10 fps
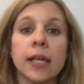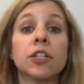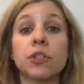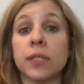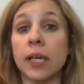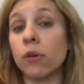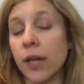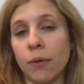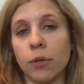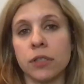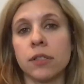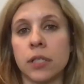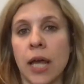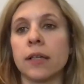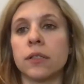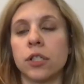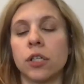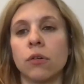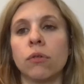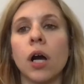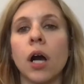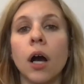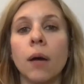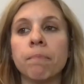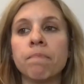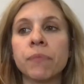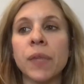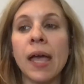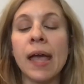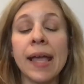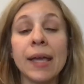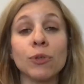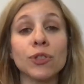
And she would say, okay, what's next? It was